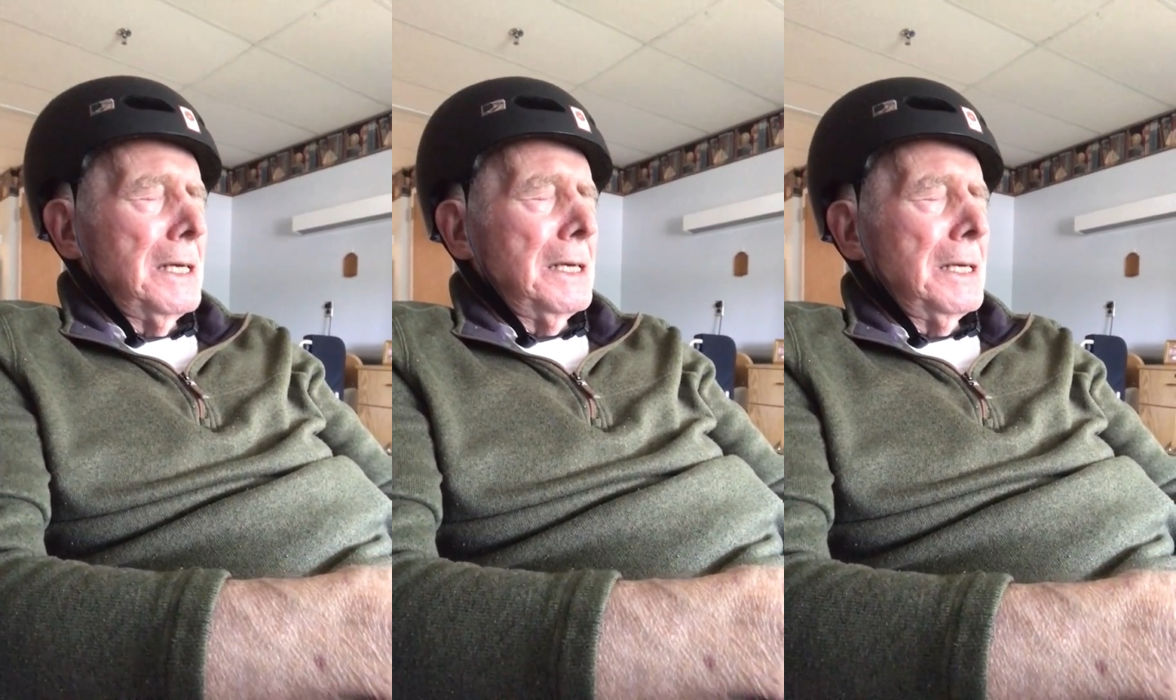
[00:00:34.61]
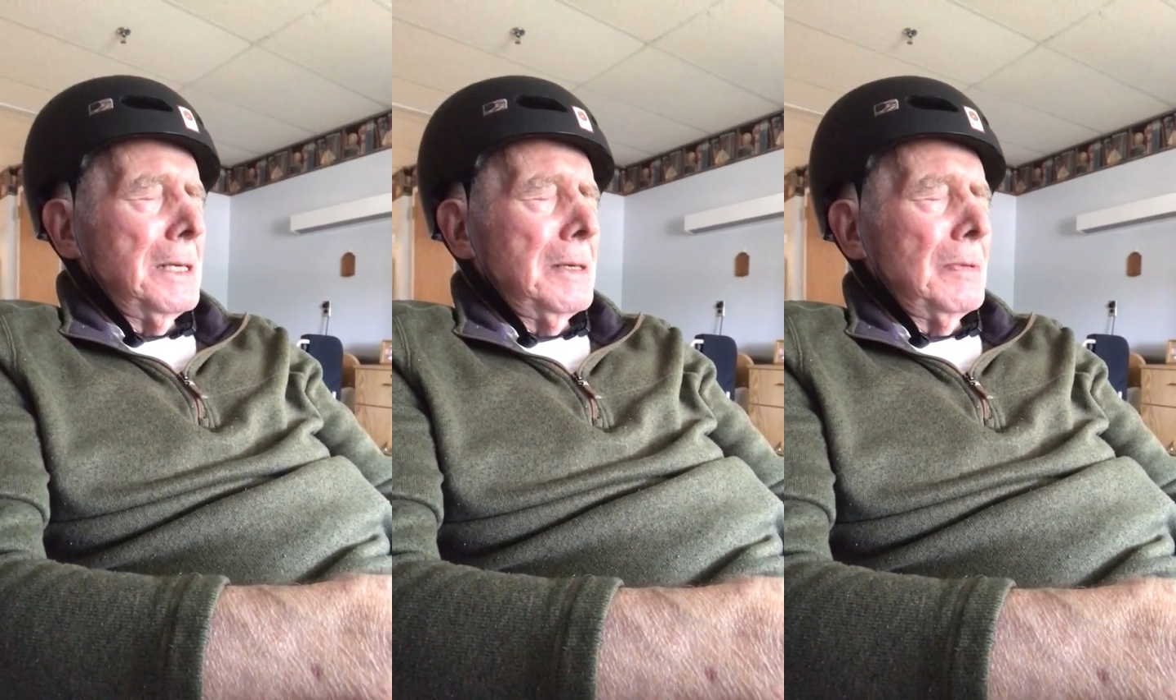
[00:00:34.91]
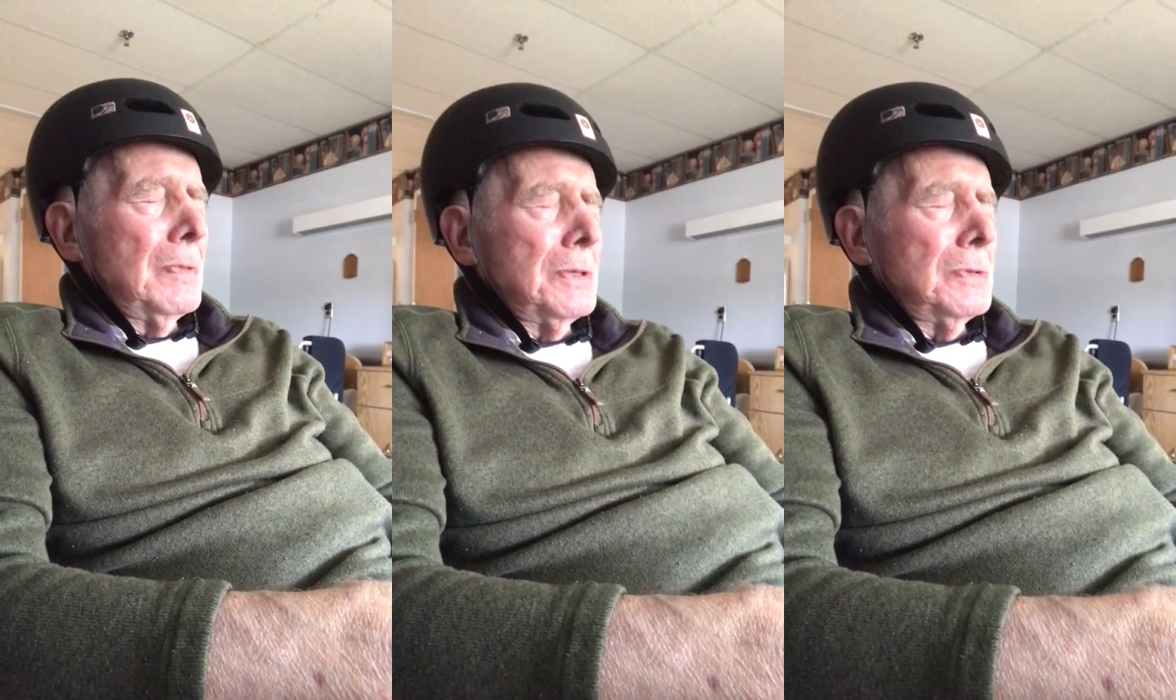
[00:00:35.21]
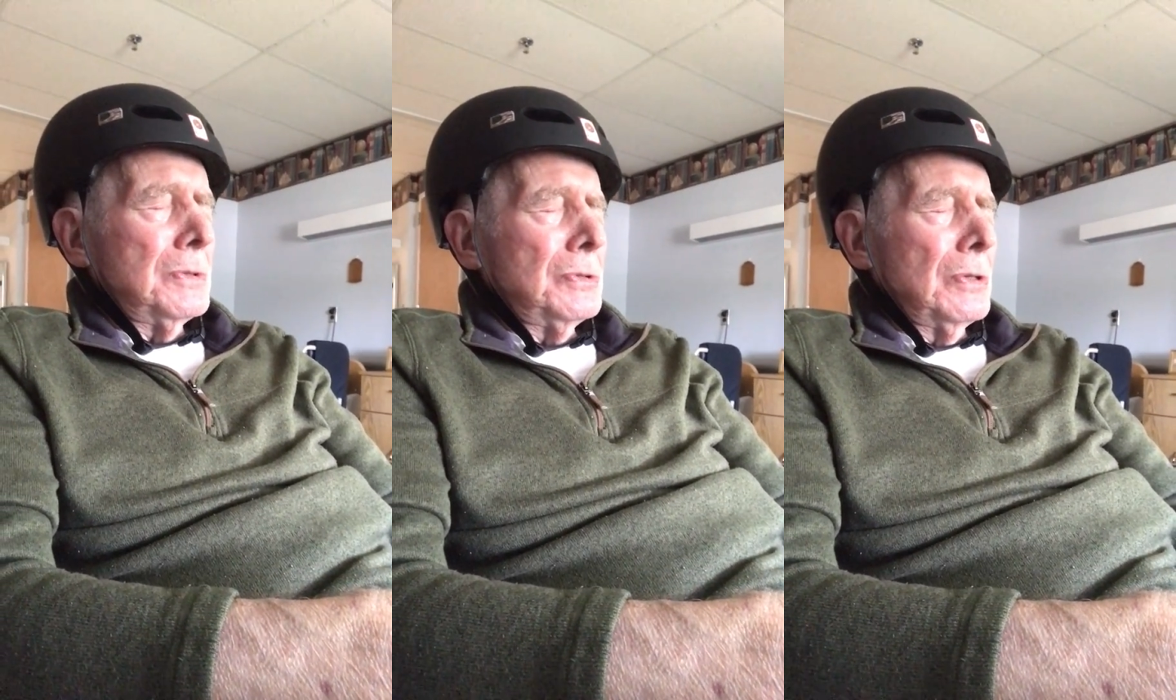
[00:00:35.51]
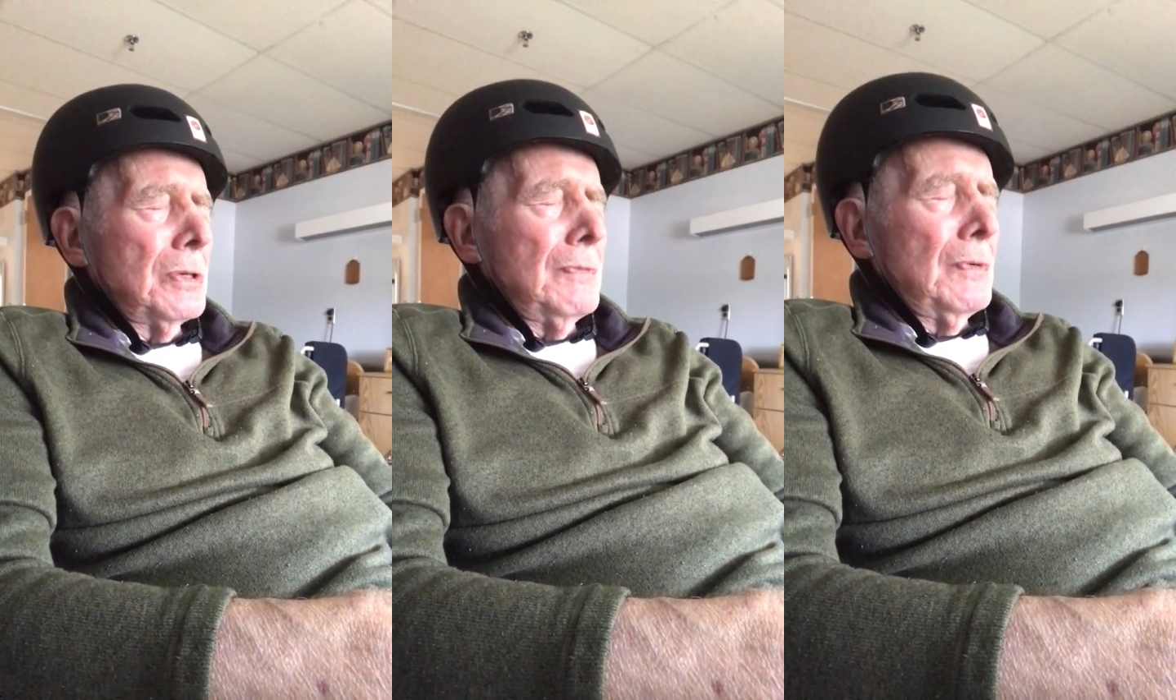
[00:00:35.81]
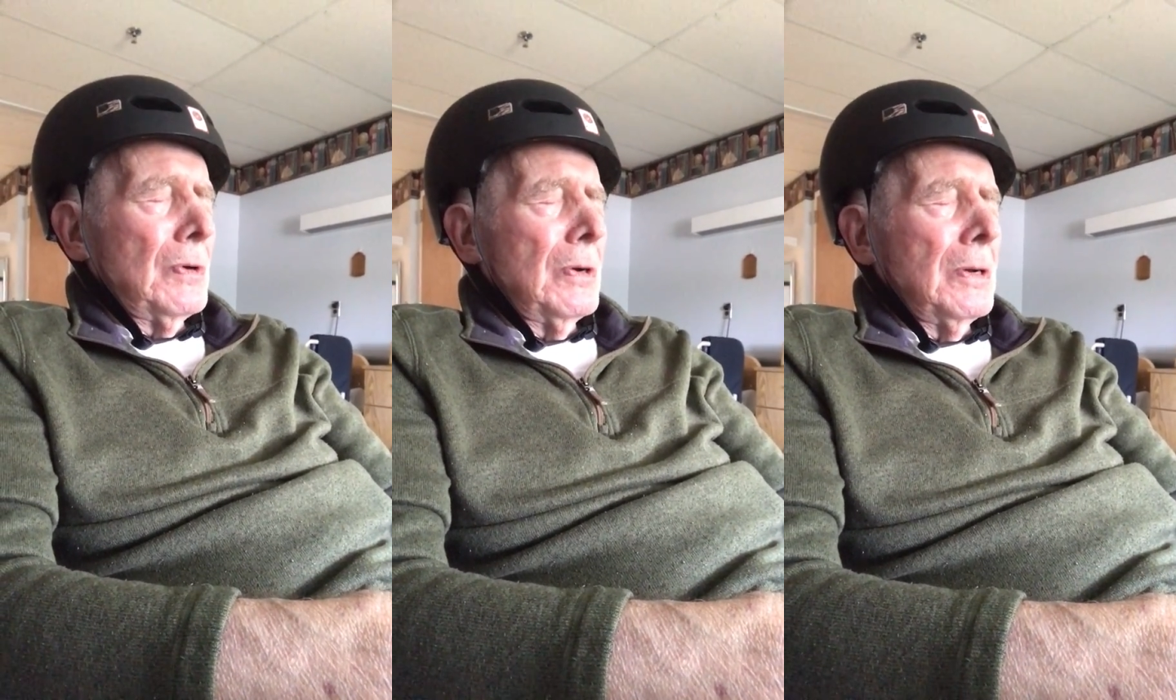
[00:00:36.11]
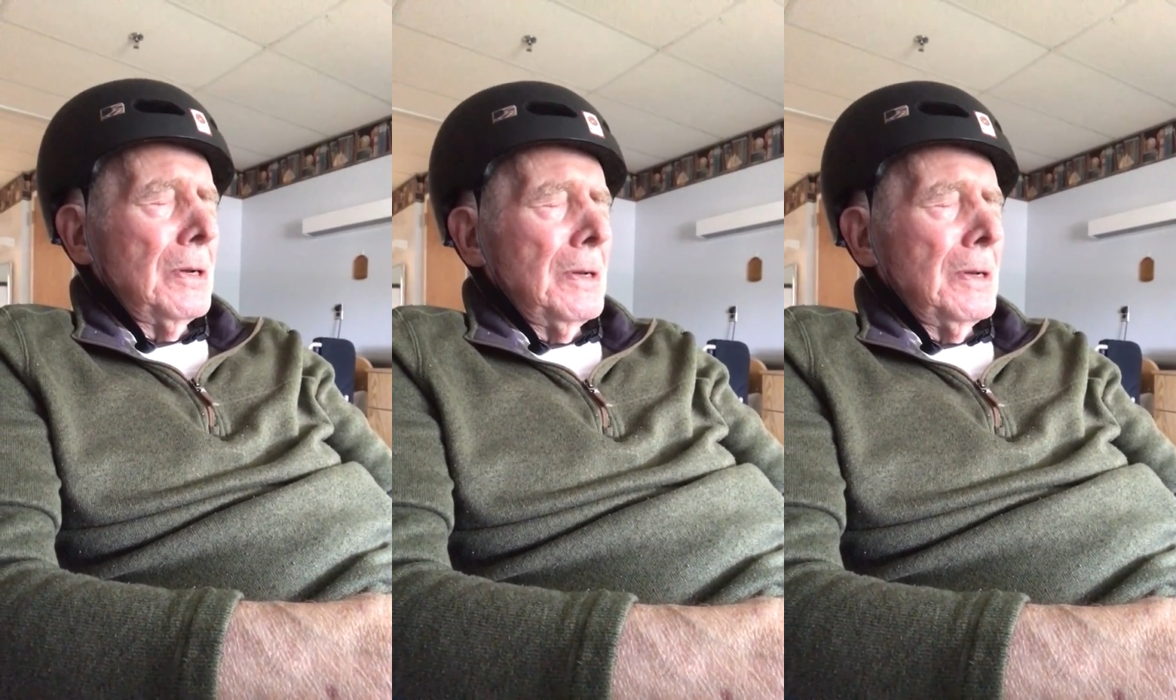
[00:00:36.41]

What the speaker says: and what you're looking for.